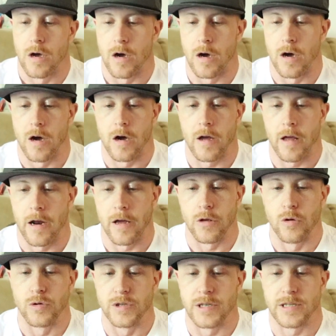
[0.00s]
And I
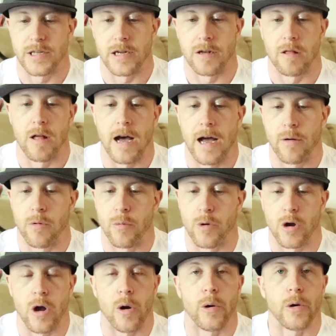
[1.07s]
use this thing a lot when
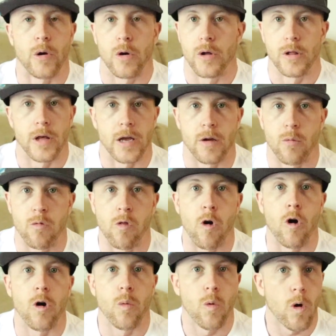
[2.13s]
we're going on like
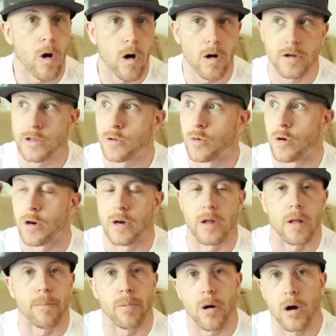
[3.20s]
long walks or into
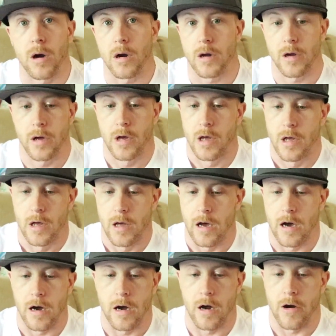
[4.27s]
the park
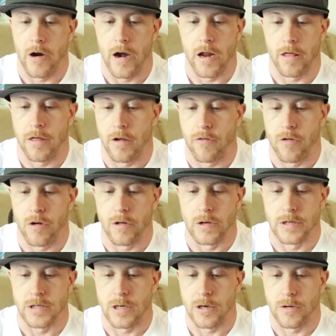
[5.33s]
or anything
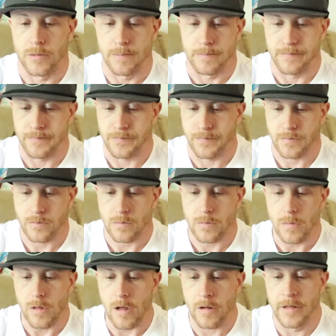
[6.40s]
really. So
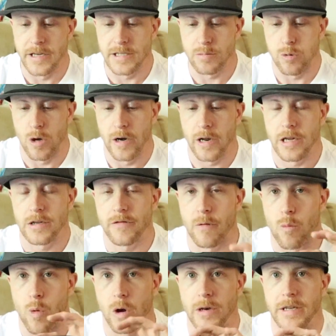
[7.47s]
this one is
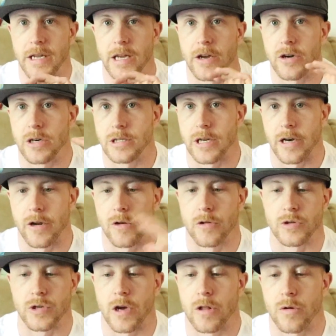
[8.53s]
from One Tigris. I know
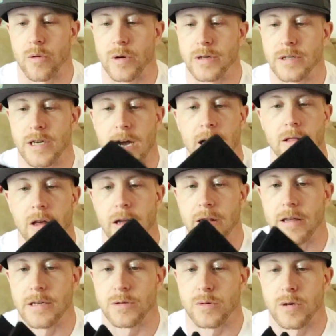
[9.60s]
there's other ones. I like
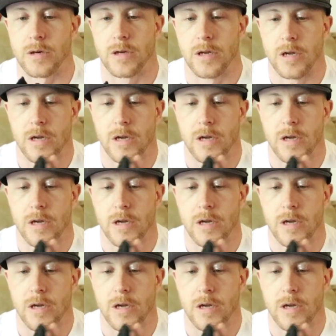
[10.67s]
this one.